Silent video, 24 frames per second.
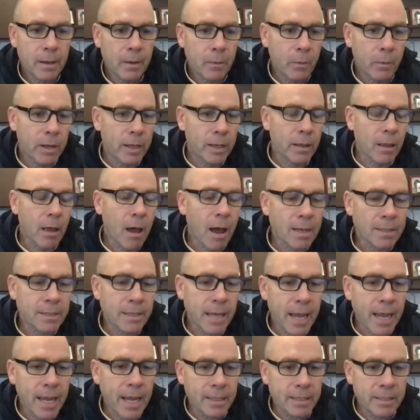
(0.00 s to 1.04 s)
we had lost
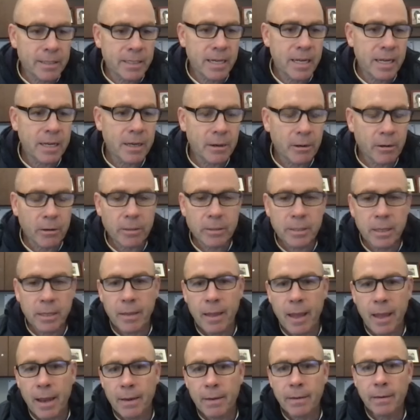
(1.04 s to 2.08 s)
8 seniors, and
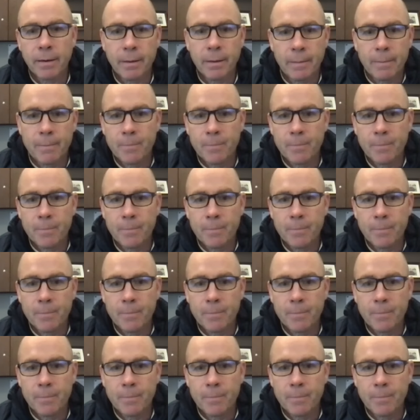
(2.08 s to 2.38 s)
then